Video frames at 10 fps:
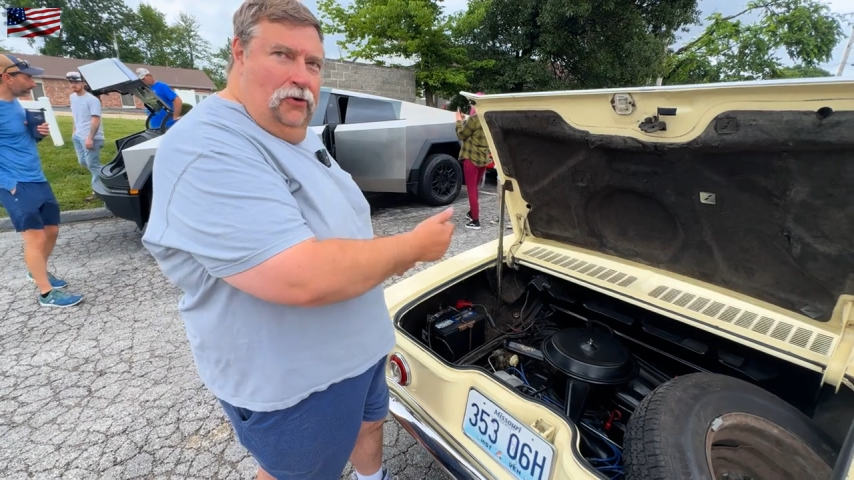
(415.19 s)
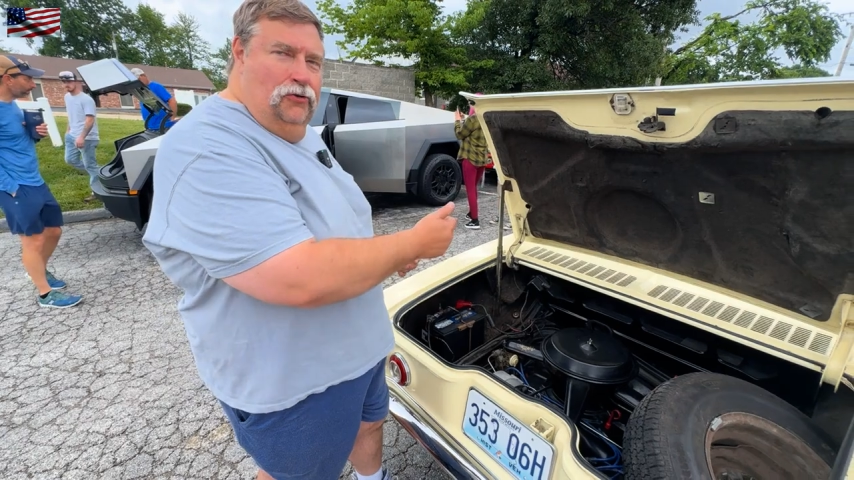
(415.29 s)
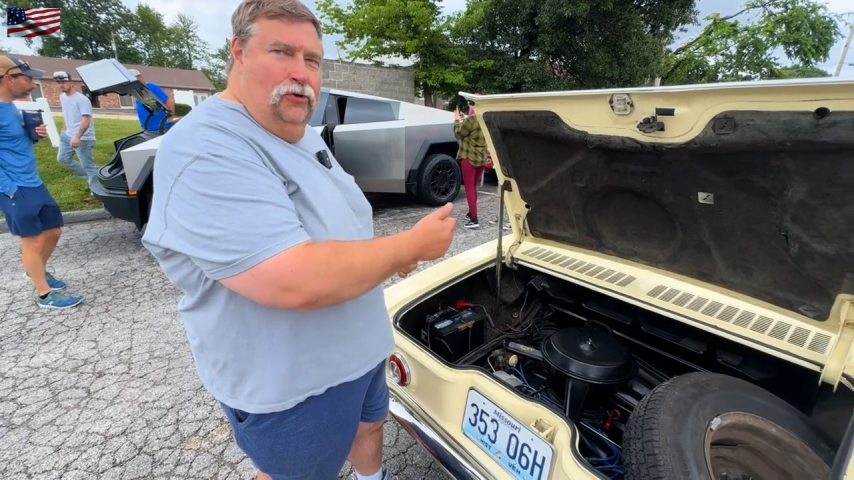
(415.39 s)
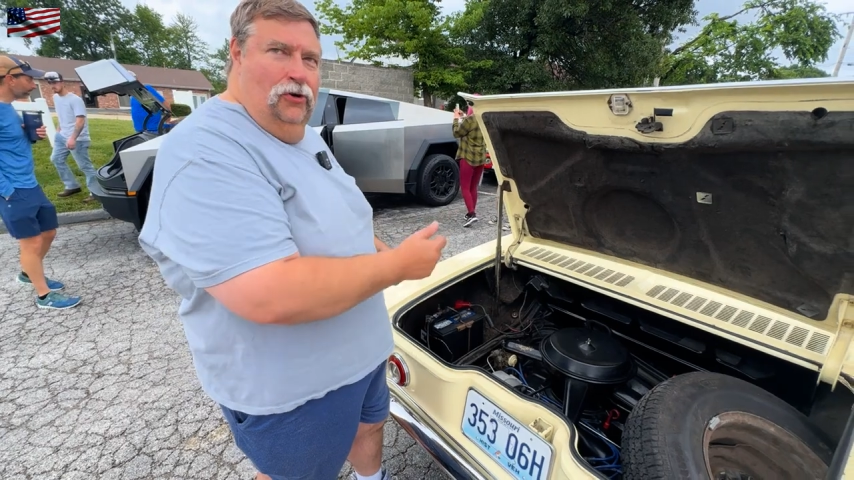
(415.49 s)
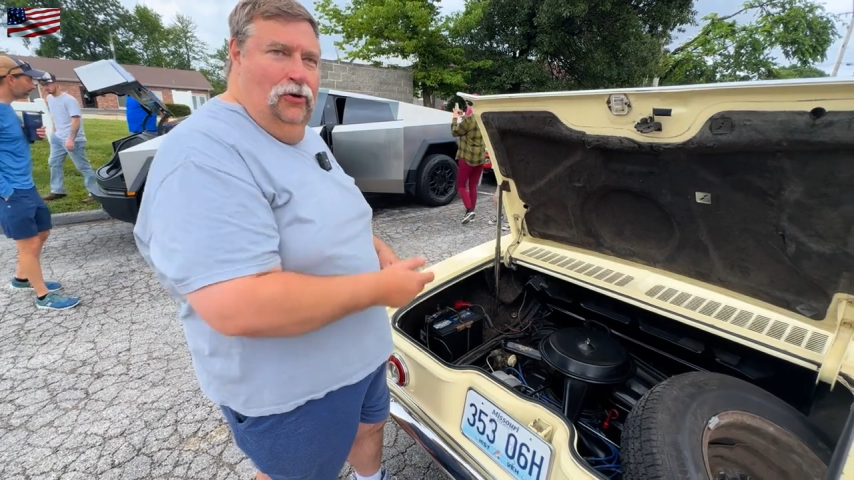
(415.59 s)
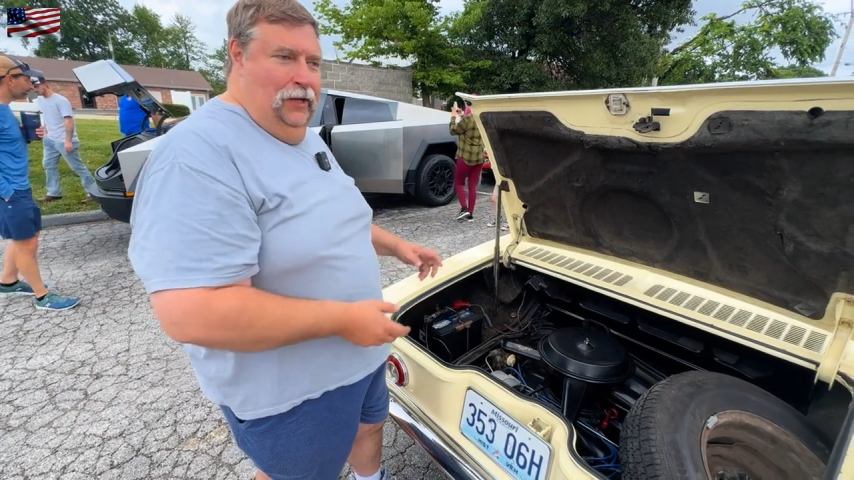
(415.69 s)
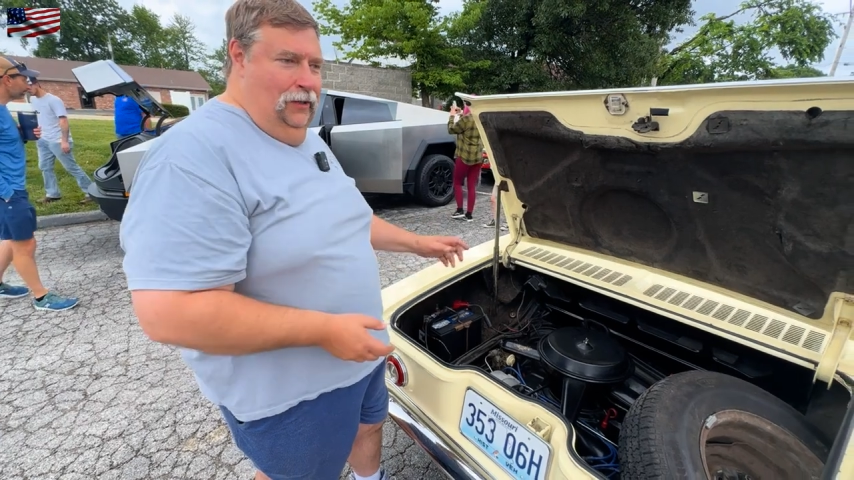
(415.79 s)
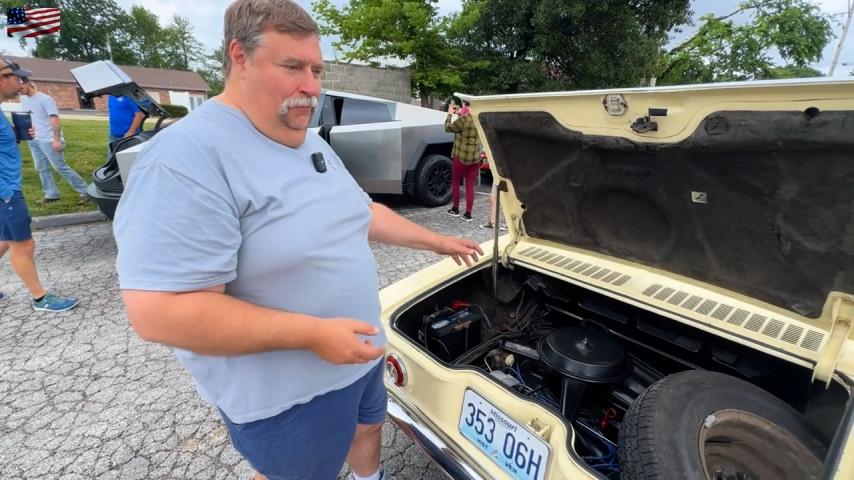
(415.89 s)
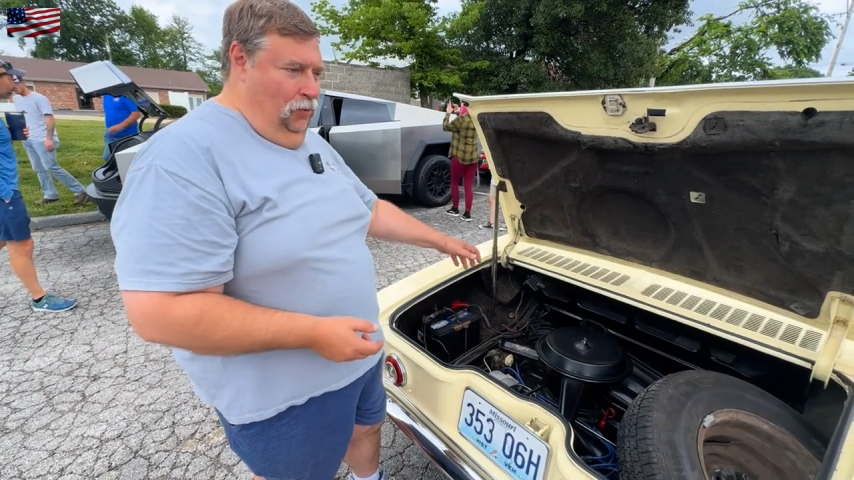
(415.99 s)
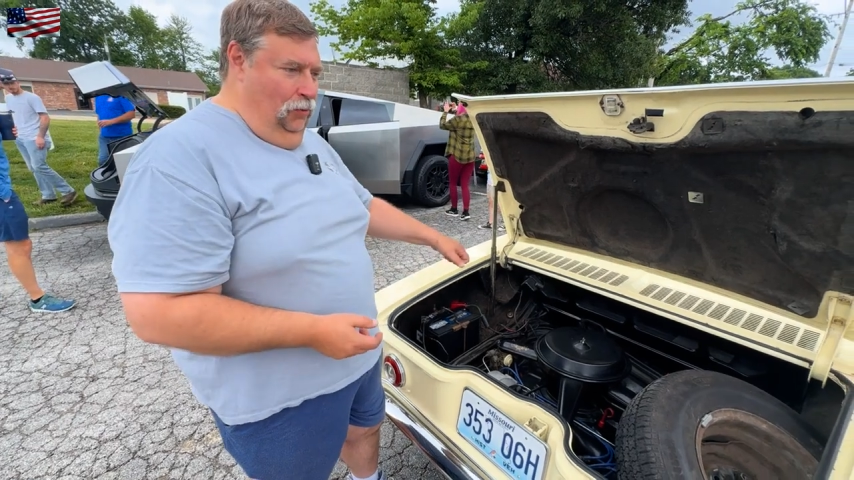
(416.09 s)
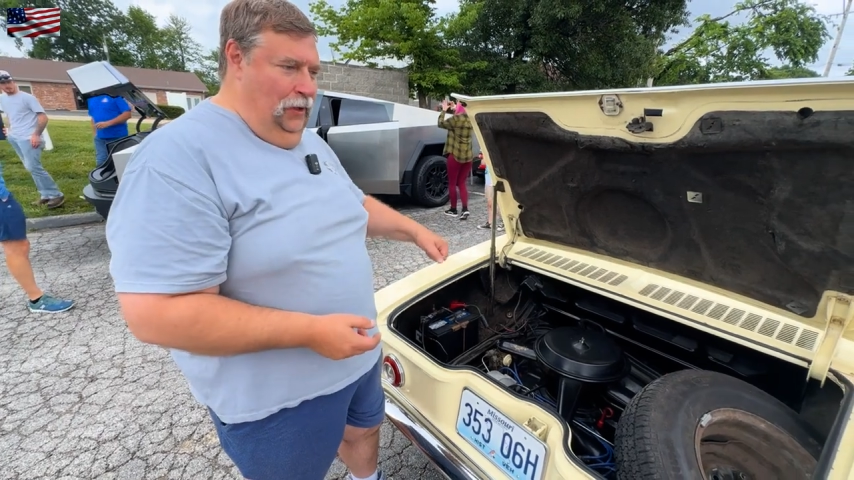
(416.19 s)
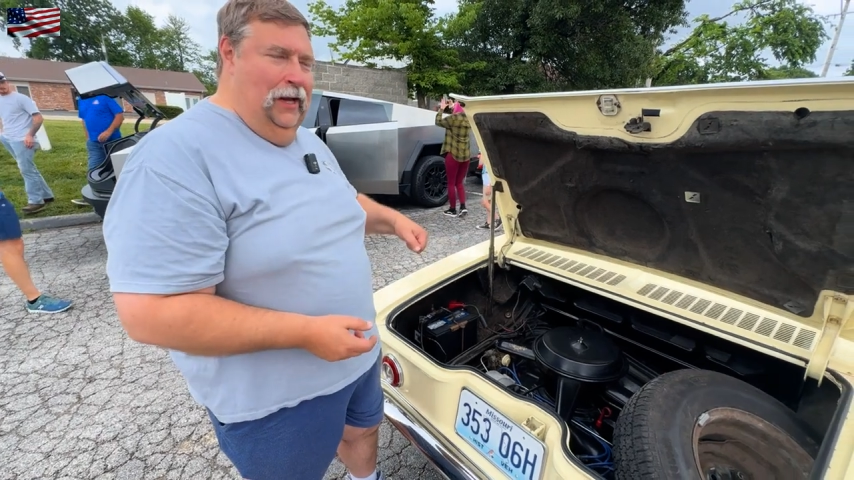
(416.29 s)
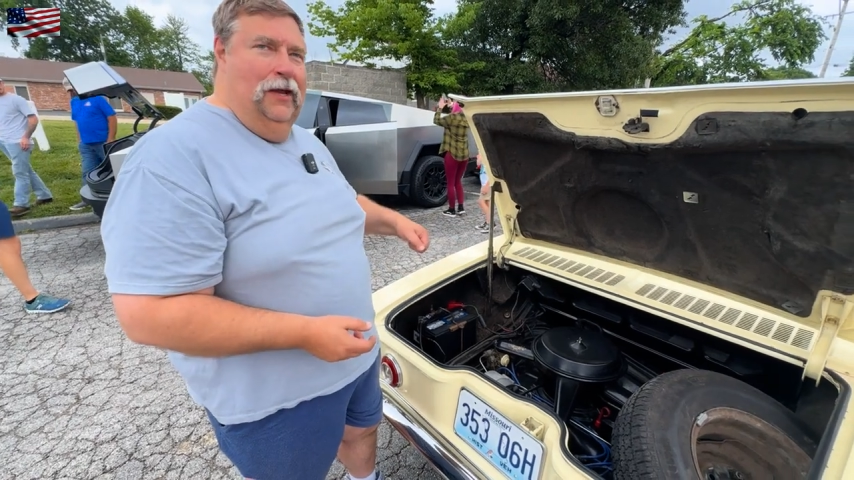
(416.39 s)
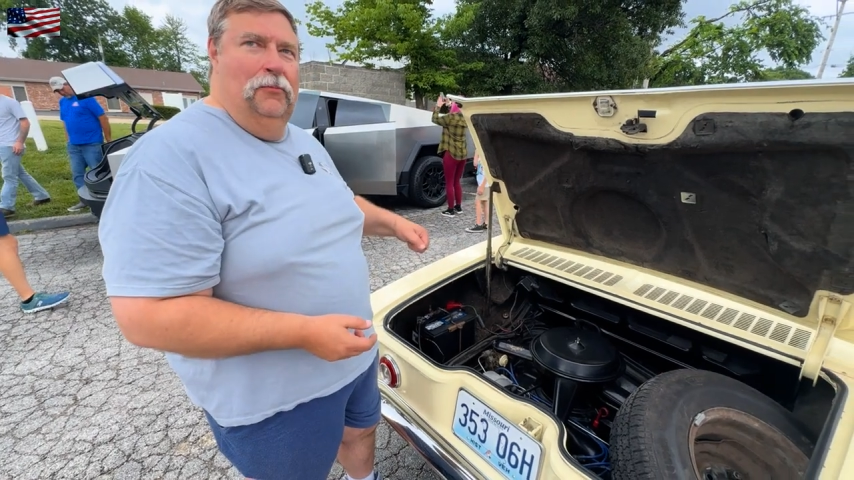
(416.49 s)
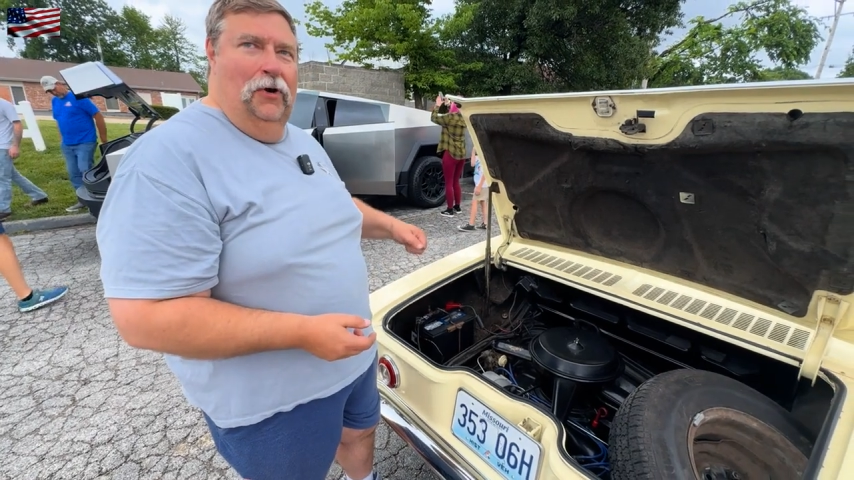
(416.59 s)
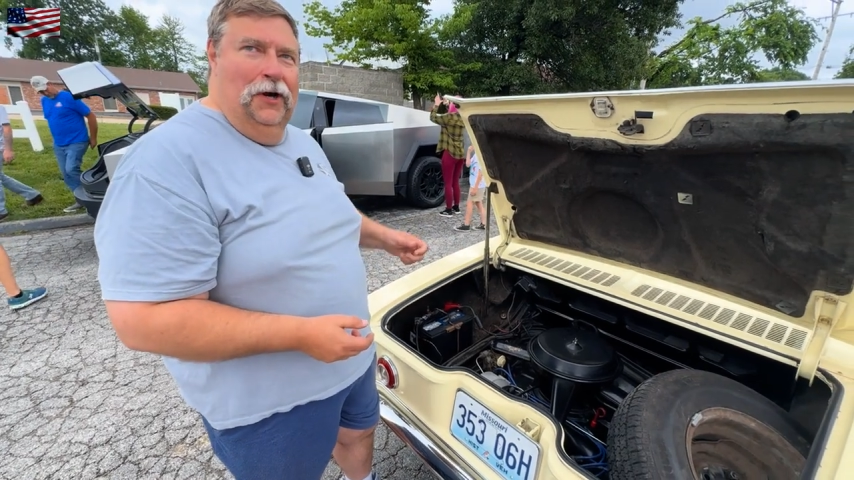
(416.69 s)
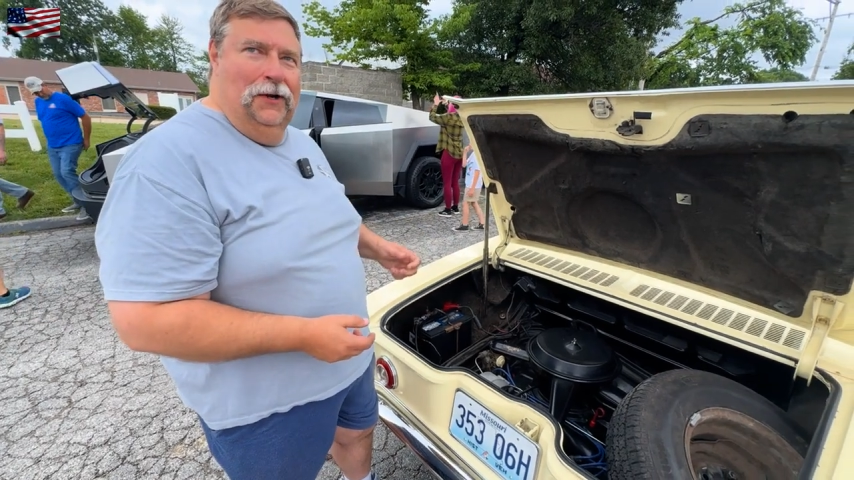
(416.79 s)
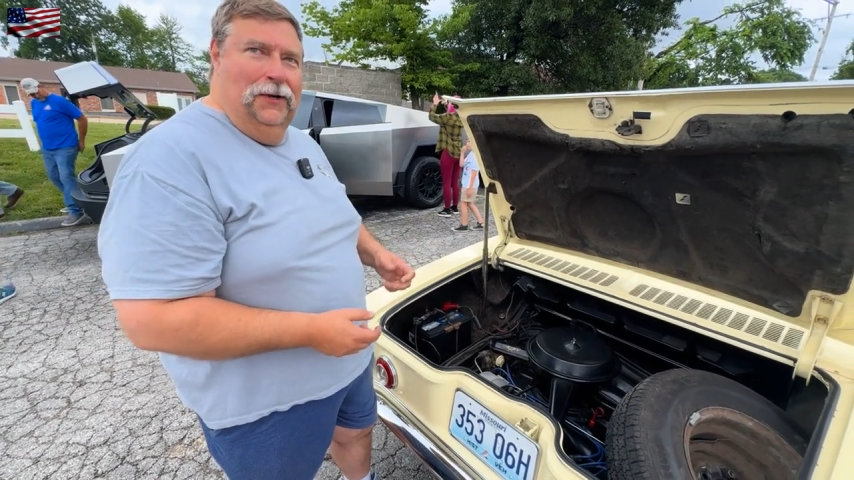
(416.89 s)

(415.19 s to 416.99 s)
neutral and you pull the handbrake.